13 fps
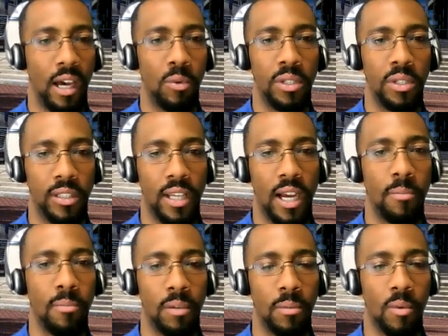which is our
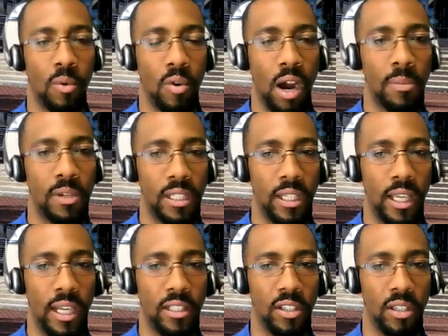minimum requirement to
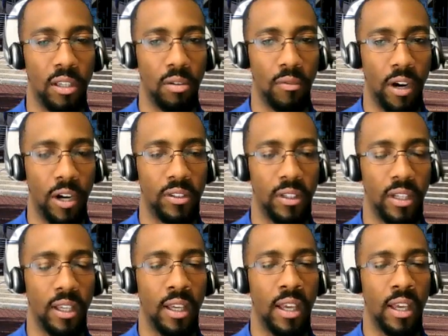get into the university,